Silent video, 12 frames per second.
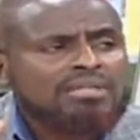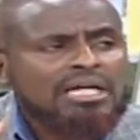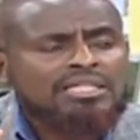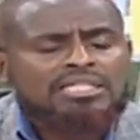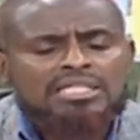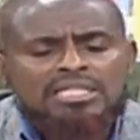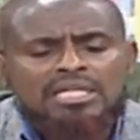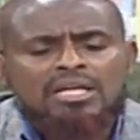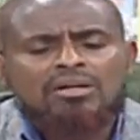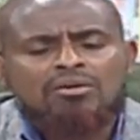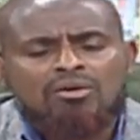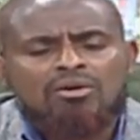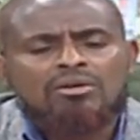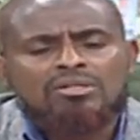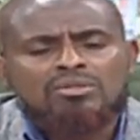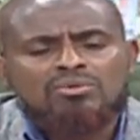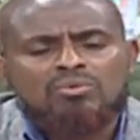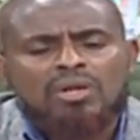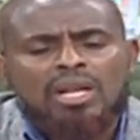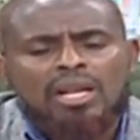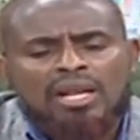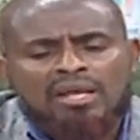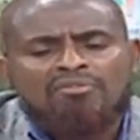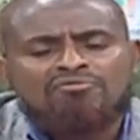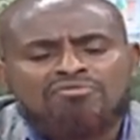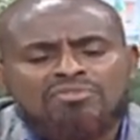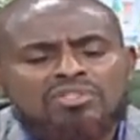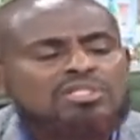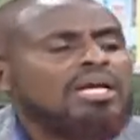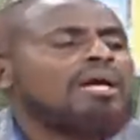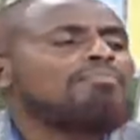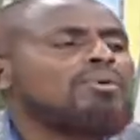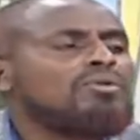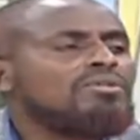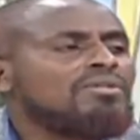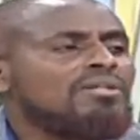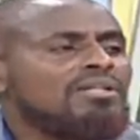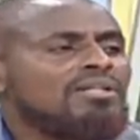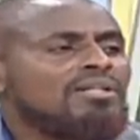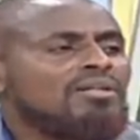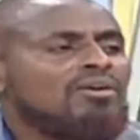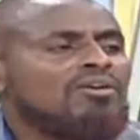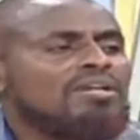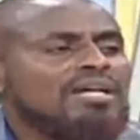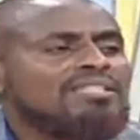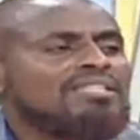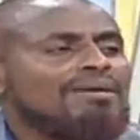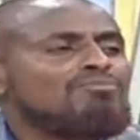until God will leave this airport. God has come